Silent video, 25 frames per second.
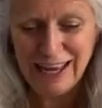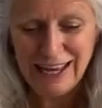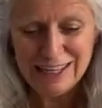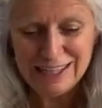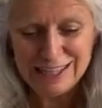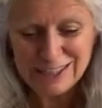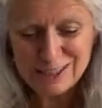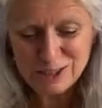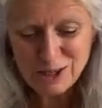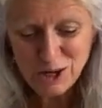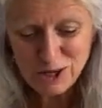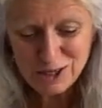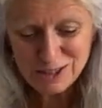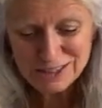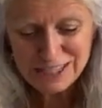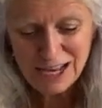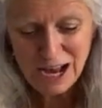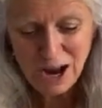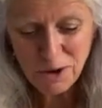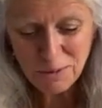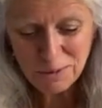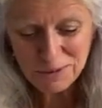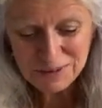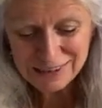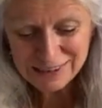Starts
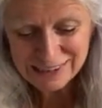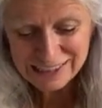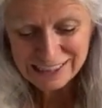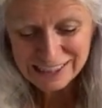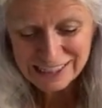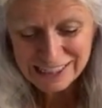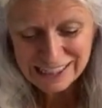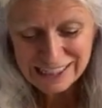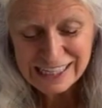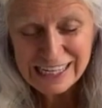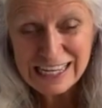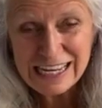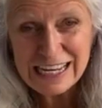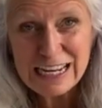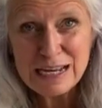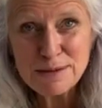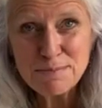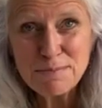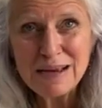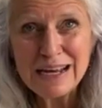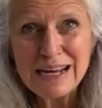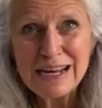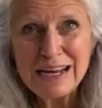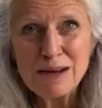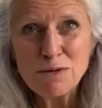out with little itty
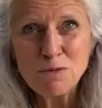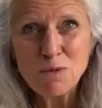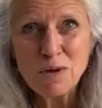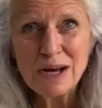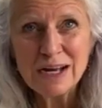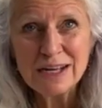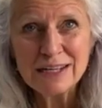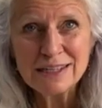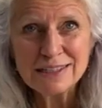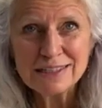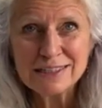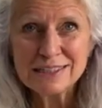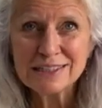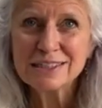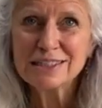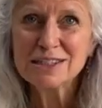bitty ones.